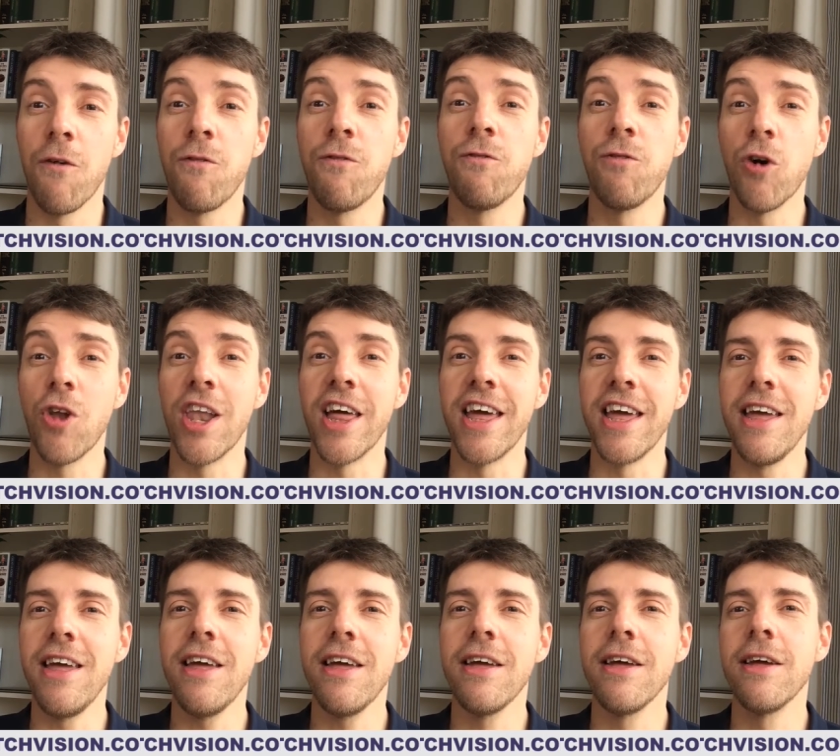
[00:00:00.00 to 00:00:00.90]

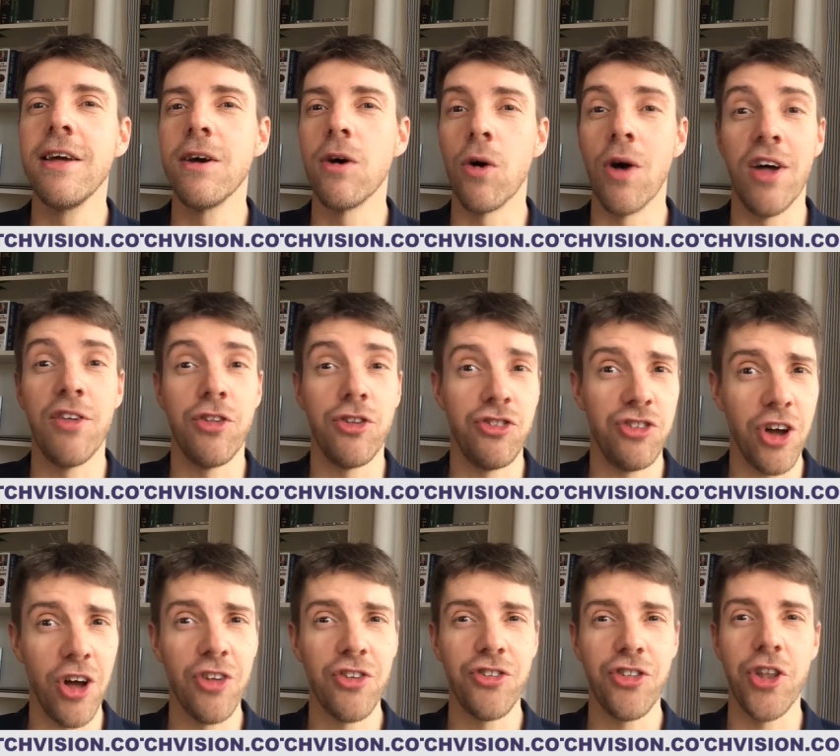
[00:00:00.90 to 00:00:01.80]
fully, or has the
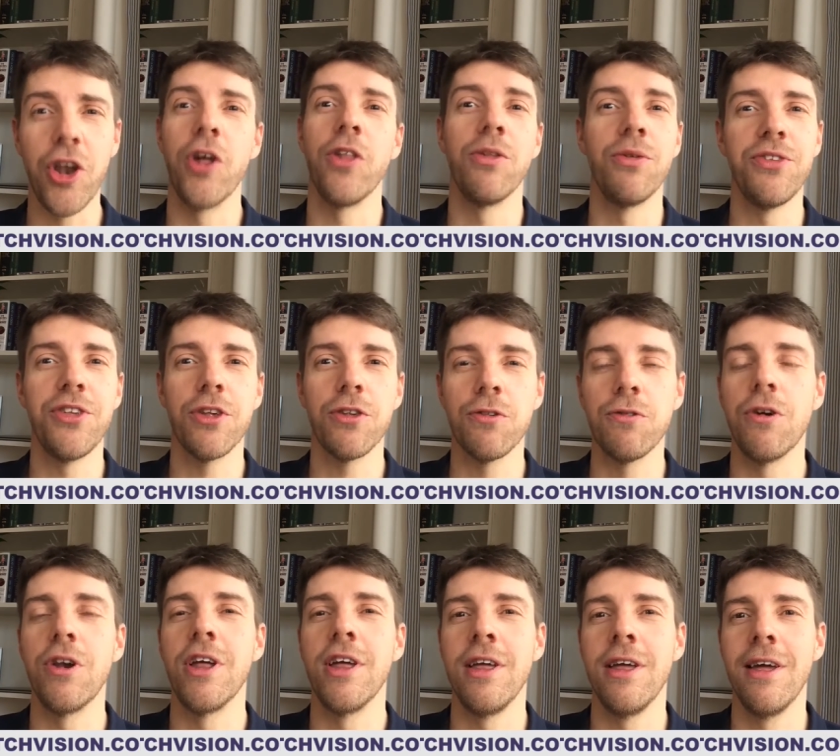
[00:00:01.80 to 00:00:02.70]
chance to know themselves
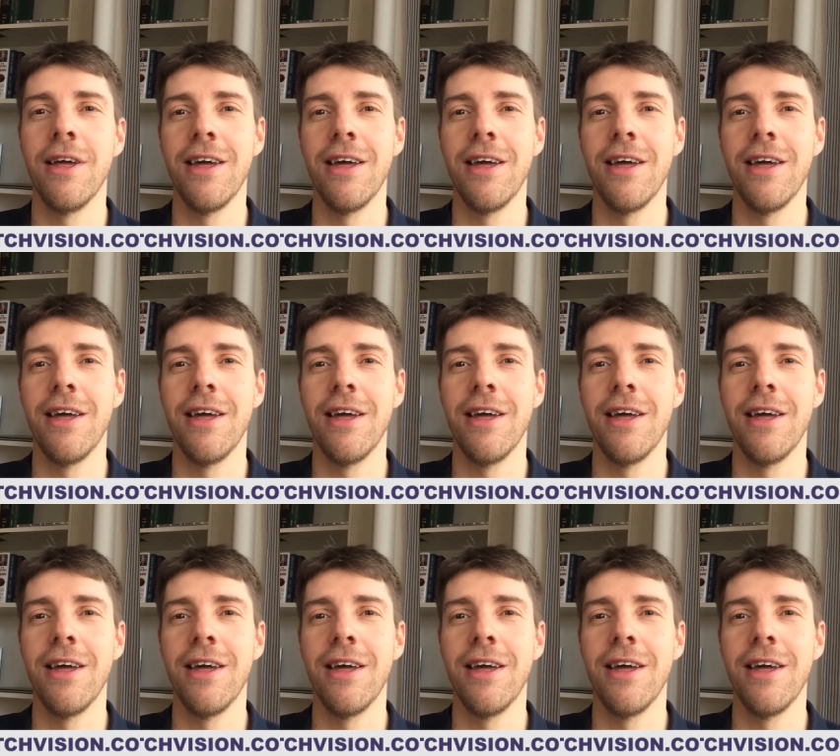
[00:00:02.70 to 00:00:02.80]
fully,